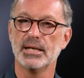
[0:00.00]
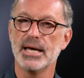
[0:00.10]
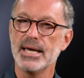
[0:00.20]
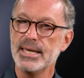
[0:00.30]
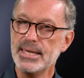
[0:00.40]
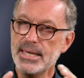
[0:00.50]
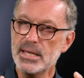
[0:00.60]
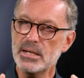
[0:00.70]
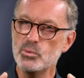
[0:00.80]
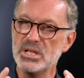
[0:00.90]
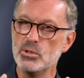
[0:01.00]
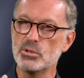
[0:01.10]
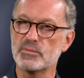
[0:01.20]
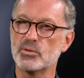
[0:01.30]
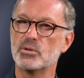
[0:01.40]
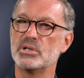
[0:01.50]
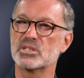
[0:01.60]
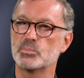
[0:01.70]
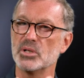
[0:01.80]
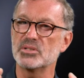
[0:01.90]
Here we look for a
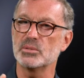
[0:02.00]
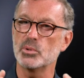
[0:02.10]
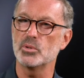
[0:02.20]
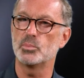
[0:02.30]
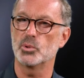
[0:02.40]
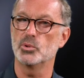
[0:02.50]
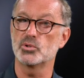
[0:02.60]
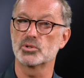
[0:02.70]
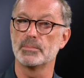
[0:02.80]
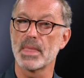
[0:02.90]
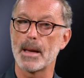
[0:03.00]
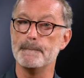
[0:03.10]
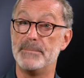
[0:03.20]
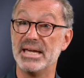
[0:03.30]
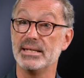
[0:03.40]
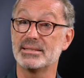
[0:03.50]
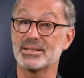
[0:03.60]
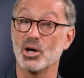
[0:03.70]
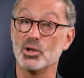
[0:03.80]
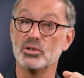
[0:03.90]
responsible approach based
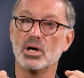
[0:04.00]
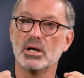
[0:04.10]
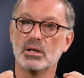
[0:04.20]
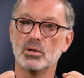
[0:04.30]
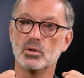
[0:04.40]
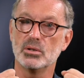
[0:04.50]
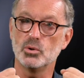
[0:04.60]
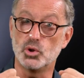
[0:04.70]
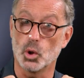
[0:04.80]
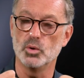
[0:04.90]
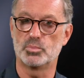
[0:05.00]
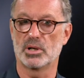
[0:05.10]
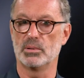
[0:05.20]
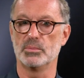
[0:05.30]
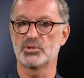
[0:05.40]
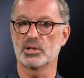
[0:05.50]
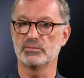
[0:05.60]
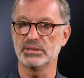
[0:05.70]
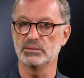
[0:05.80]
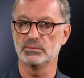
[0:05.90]
on joint problem
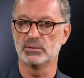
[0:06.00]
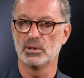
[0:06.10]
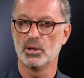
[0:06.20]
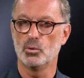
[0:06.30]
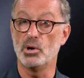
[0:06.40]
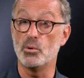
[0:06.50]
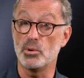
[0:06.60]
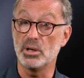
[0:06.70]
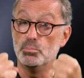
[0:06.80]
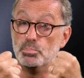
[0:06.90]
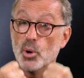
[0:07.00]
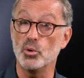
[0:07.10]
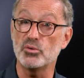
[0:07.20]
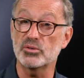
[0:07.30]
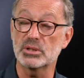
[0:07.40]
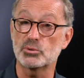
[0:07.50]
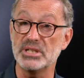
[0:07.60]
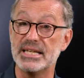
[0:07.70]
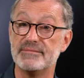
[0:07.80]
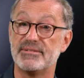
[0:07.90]
solving, where we will both
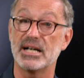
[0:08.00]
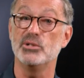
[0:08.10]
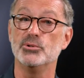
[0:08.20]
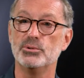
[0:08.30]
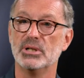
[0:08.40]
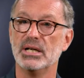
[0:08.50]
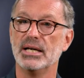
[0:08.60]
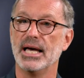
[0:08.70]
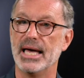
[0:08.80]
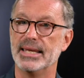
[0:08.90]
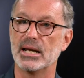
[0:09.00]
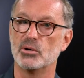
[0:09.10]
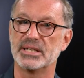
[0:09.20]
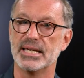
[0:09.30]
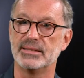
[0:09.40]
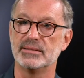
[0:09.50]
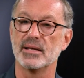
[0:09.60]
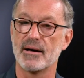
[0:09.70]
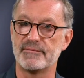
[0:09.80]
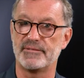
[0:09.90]
create value and allocate it
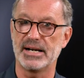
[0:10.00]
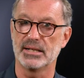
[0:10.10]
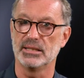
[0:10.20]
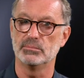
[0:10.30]
fairly.